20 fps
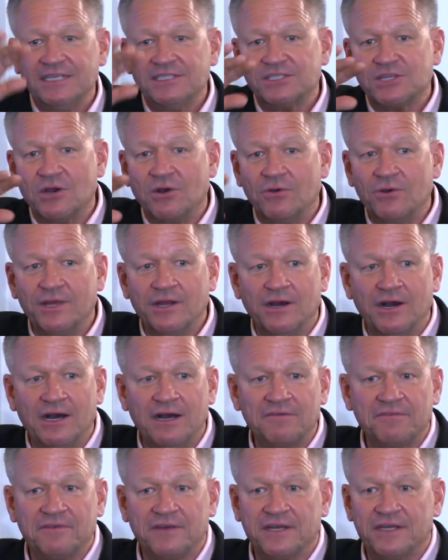He's going
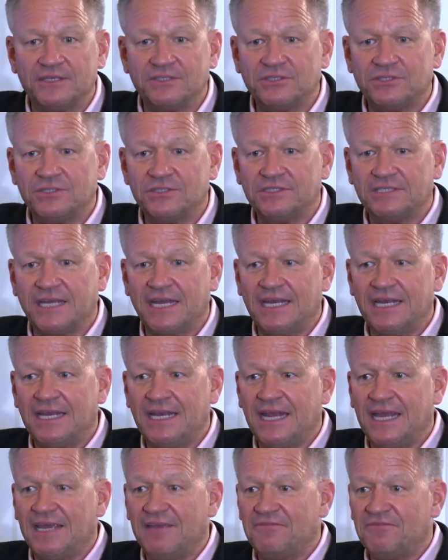off on a
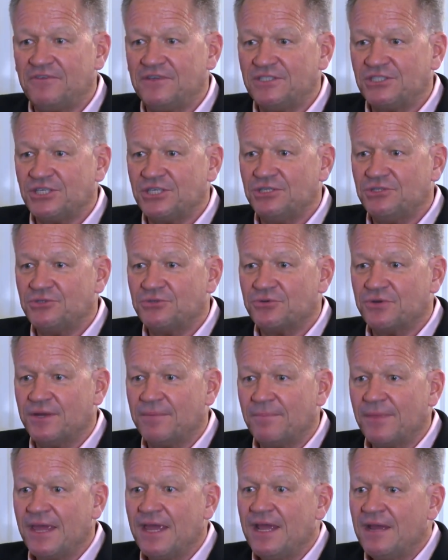10 day fishing
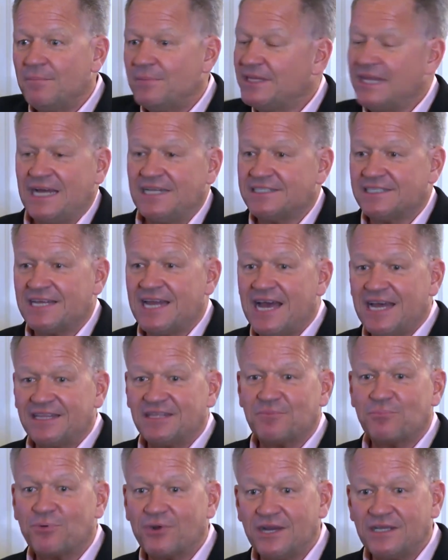trip, but that's
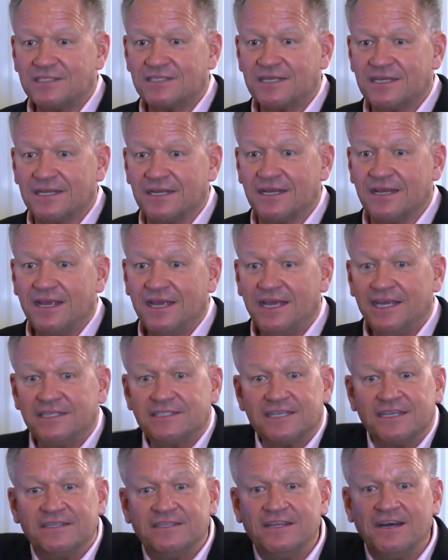not the president.
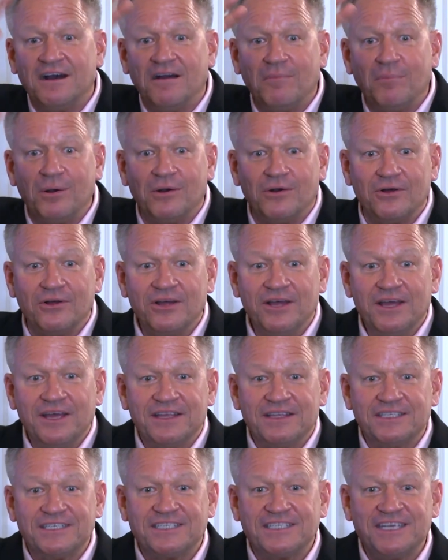It's a double.
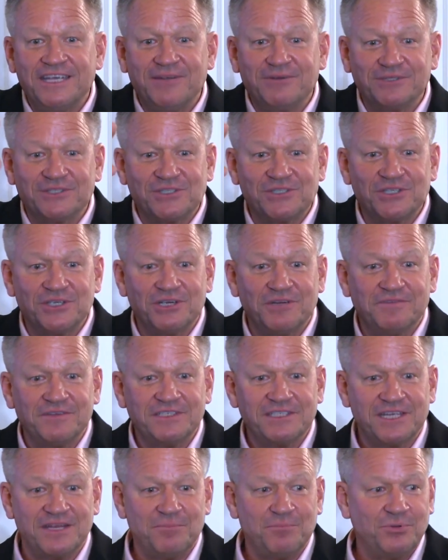The Secret
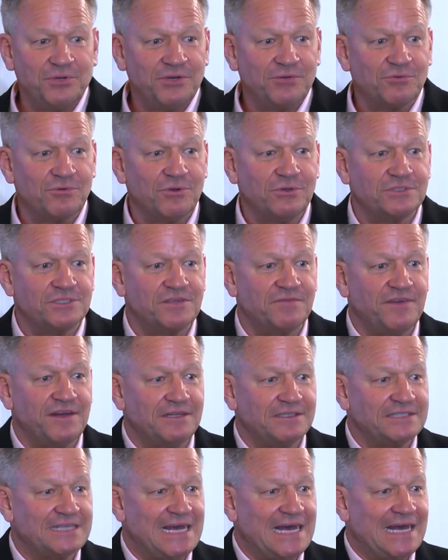Service had put
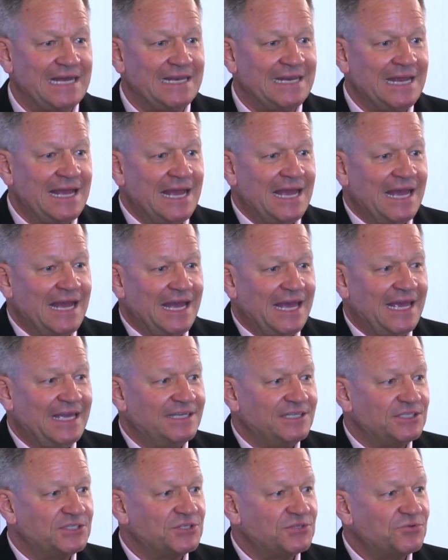Roosevelt on a
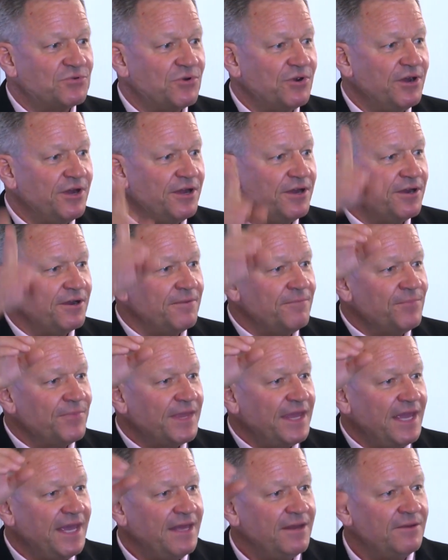destroyer
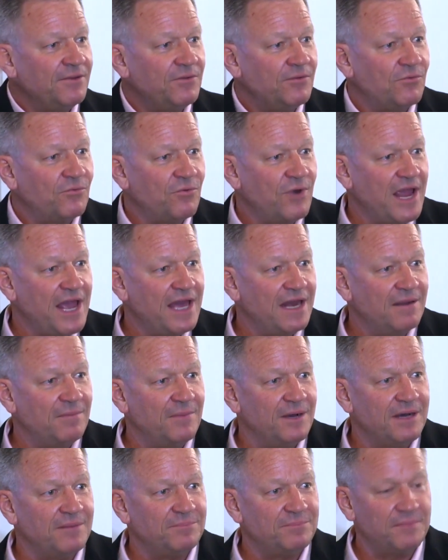and ran
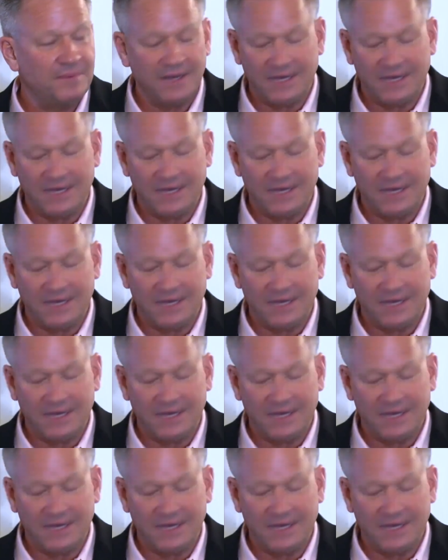him up